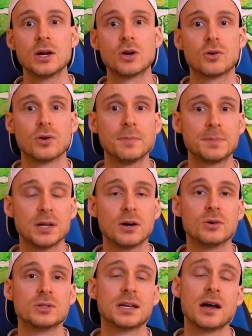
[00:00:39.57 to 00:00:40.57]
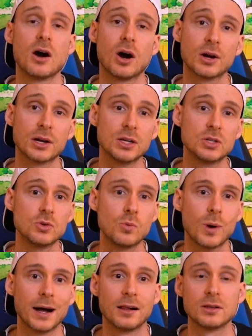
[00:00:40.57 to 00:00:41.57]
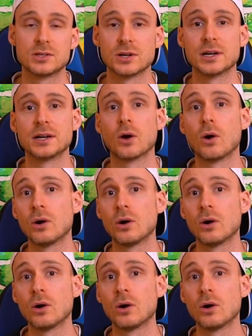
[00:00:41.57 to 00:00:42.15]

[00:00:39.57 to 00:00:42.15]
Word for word: cryptos are going to do well during